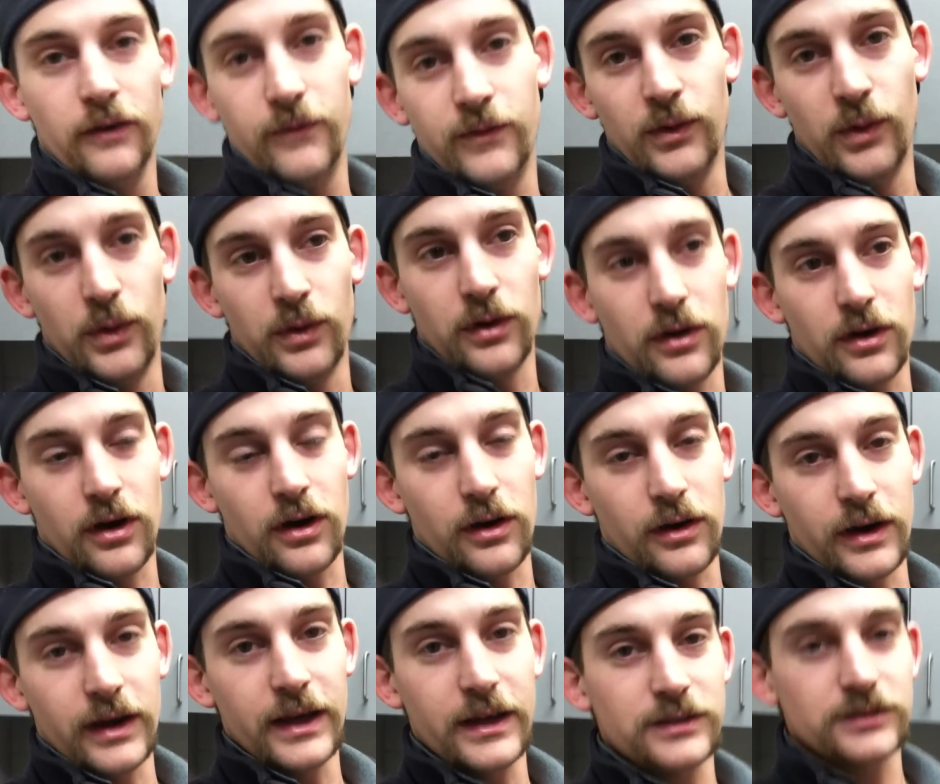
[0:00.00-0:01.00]
for
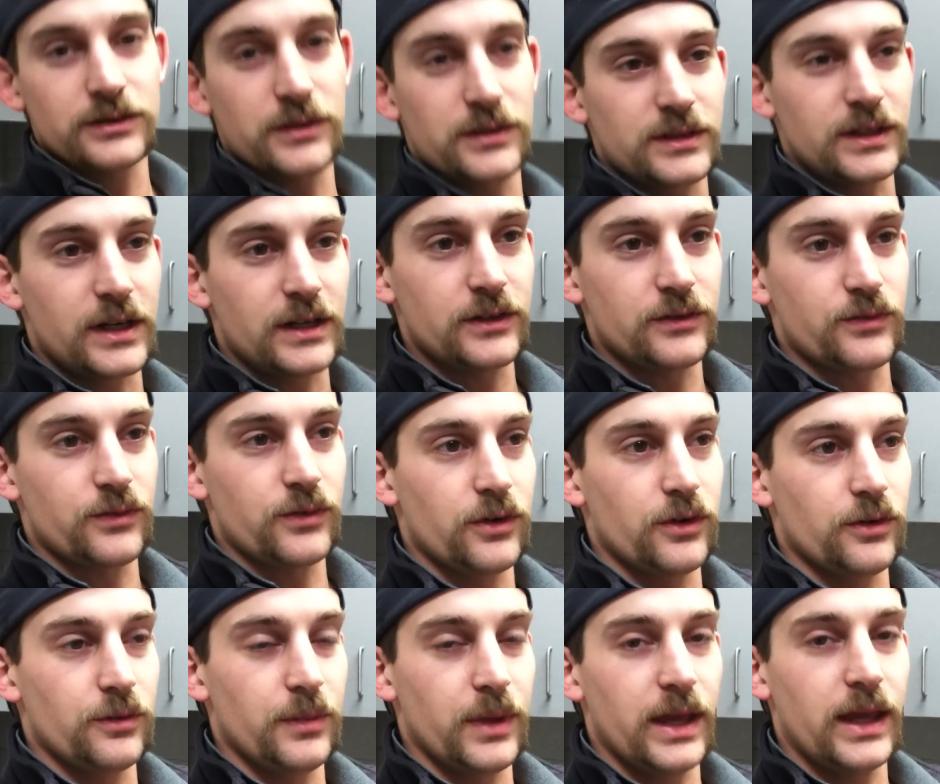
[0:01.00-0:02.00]
our exercise
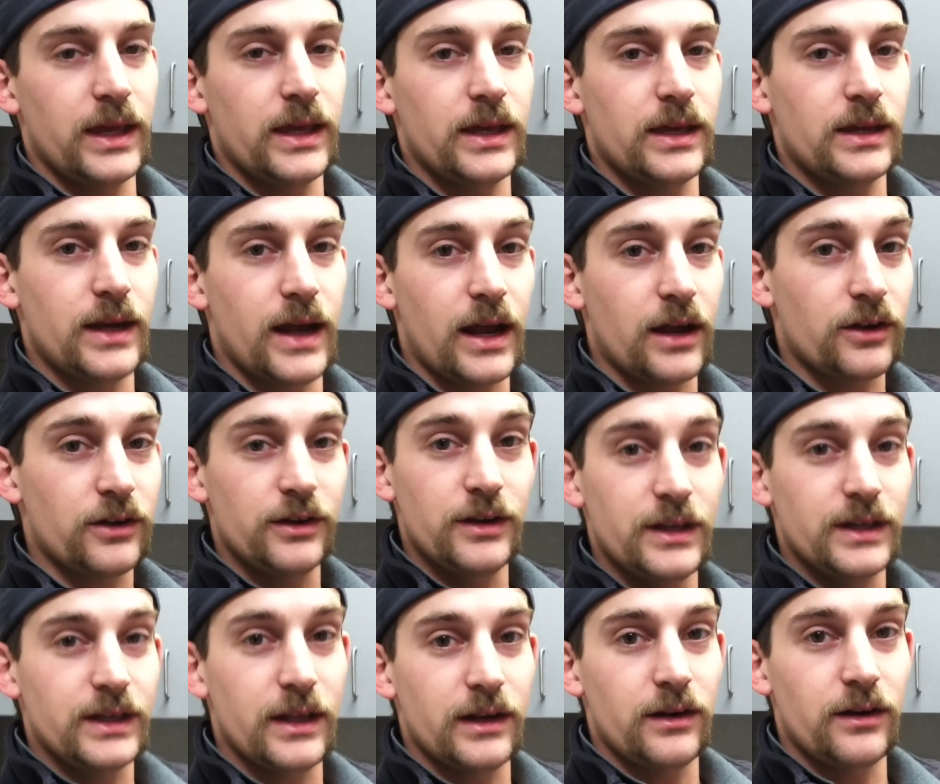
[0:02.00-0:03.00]
room, and I
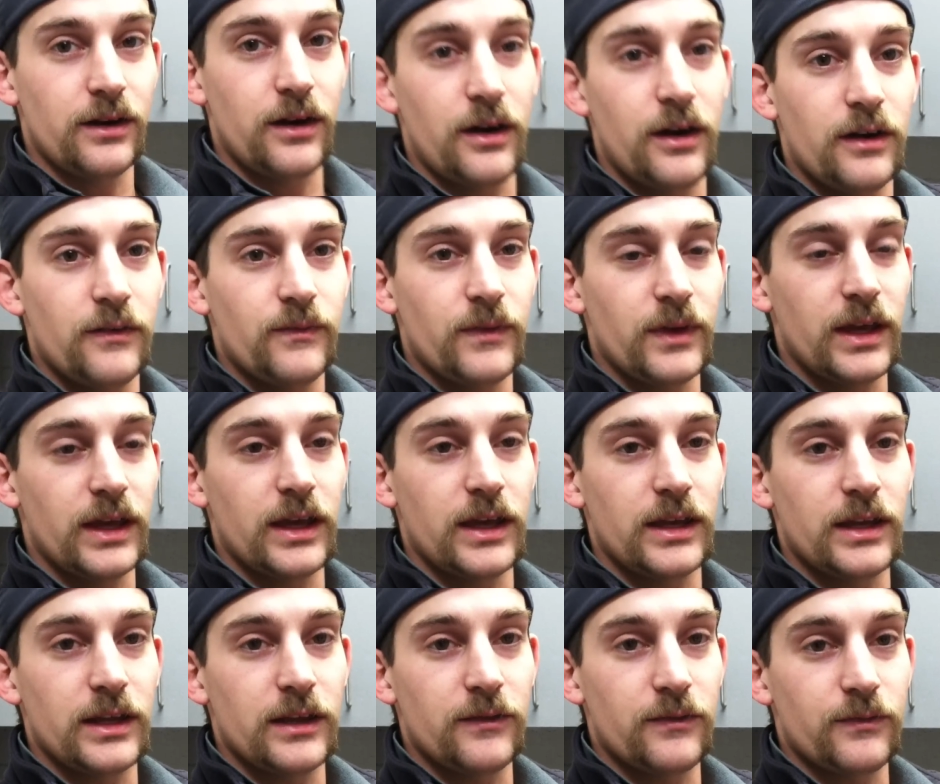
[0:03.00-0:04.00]
couldn't get it off.
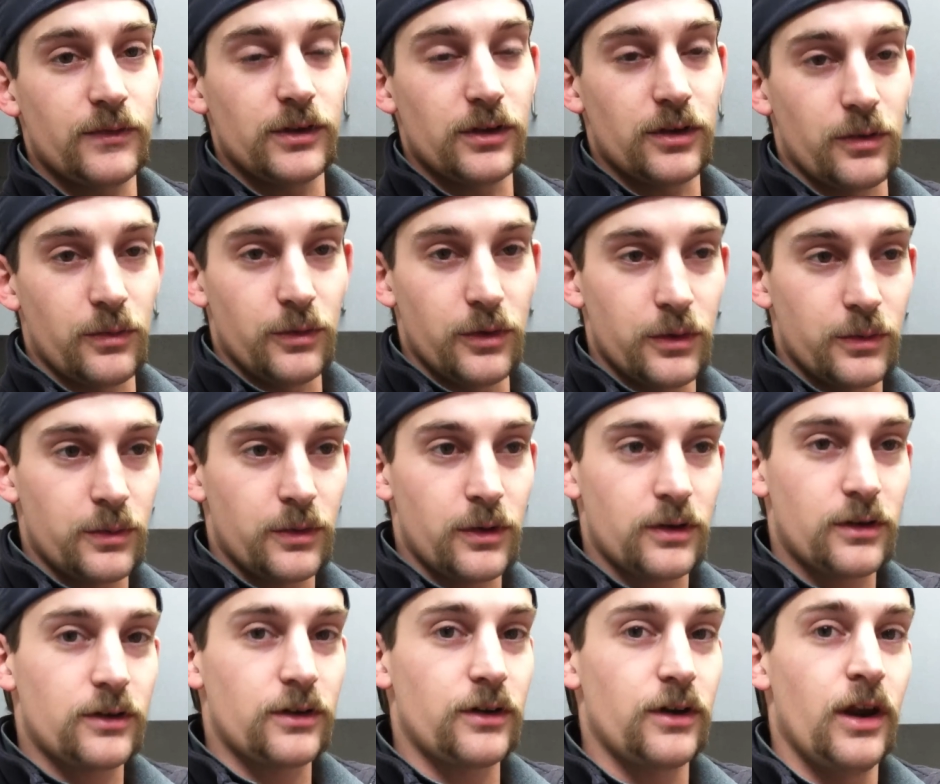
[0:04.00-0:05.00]
And if you're a
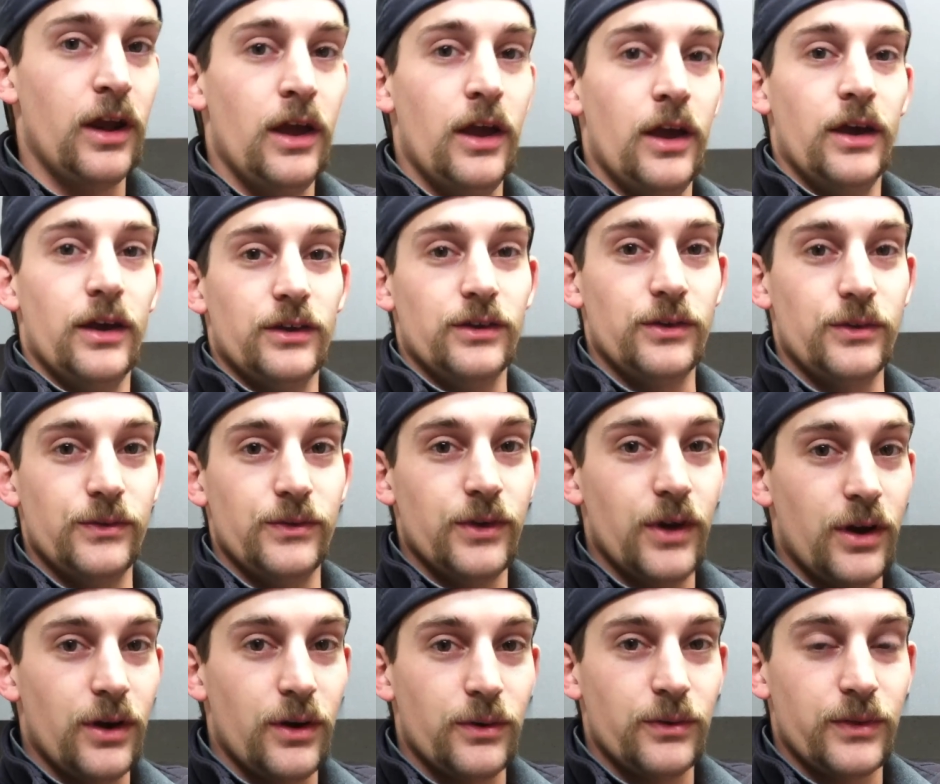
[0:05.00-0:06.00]
woodworker, you
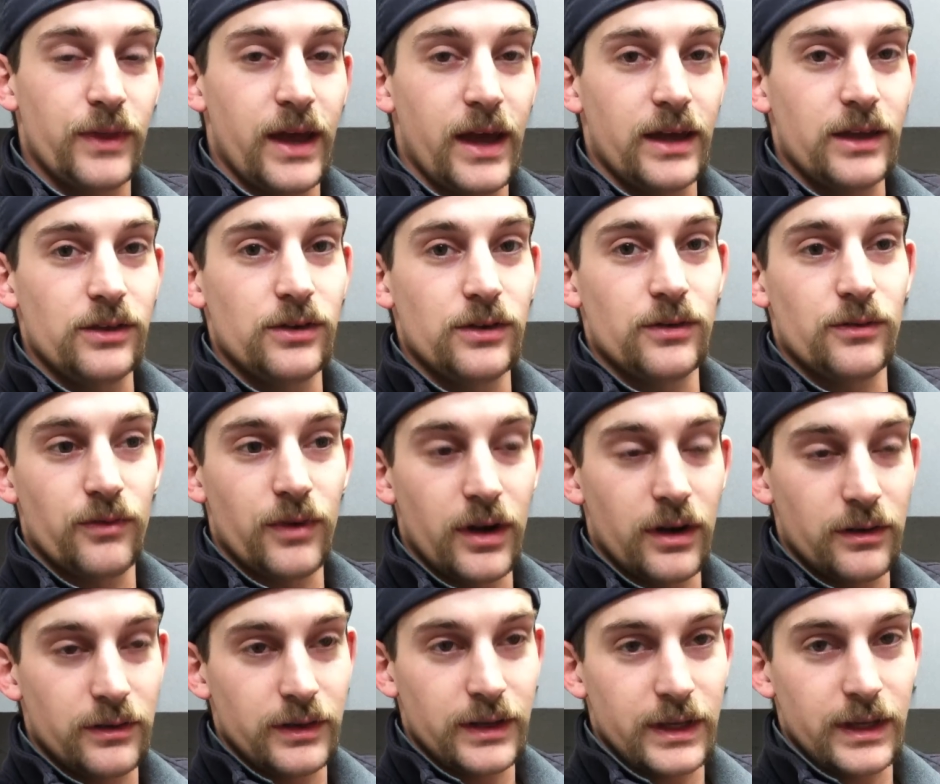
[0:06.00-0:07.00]
know that you can
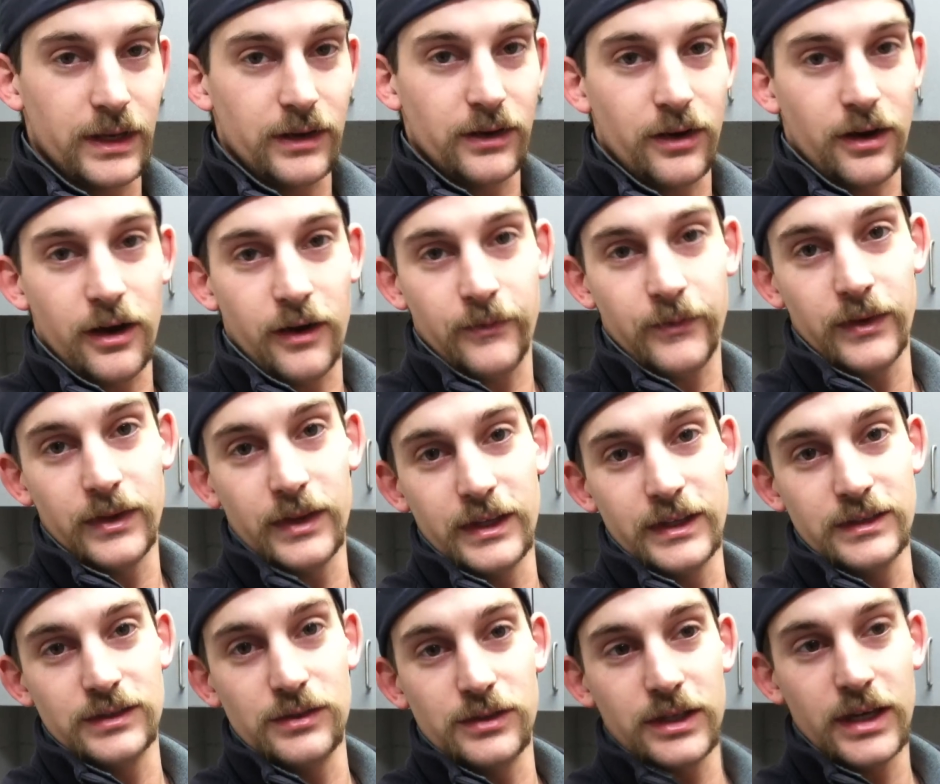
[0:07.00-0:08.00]
rarely get it off
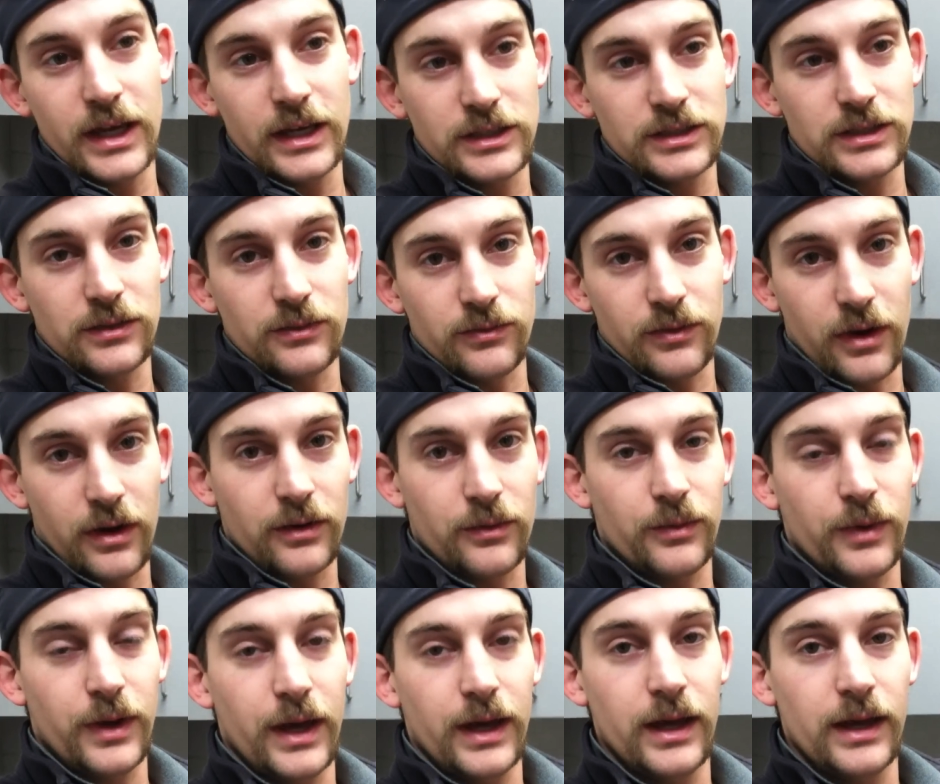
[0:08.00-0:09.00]
unless you catch it right
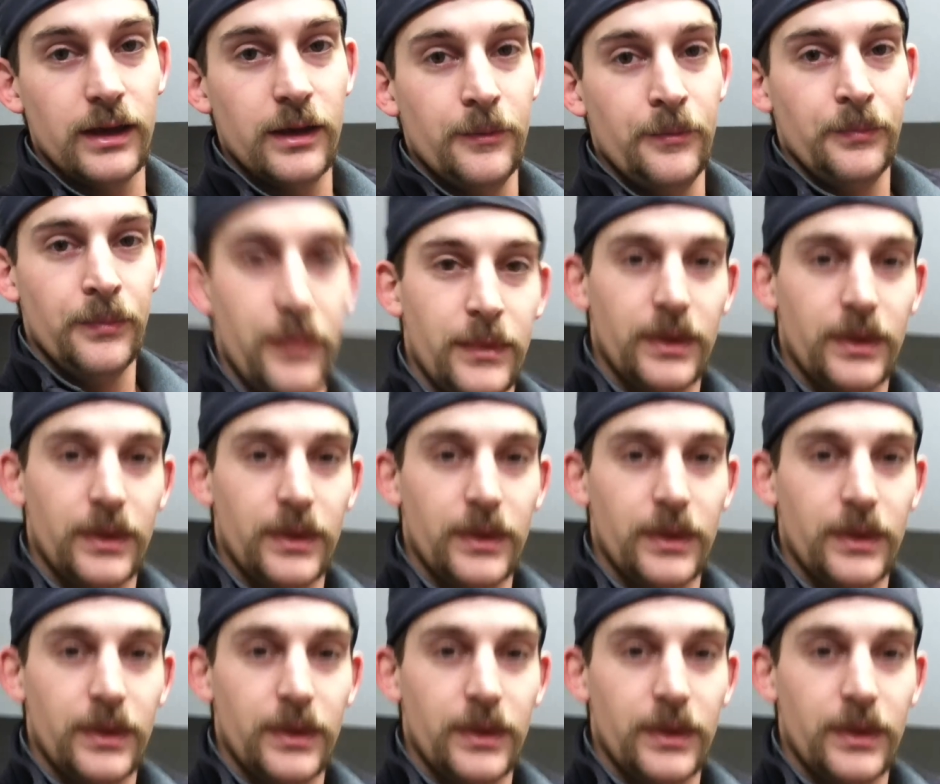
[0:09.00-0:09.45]
away.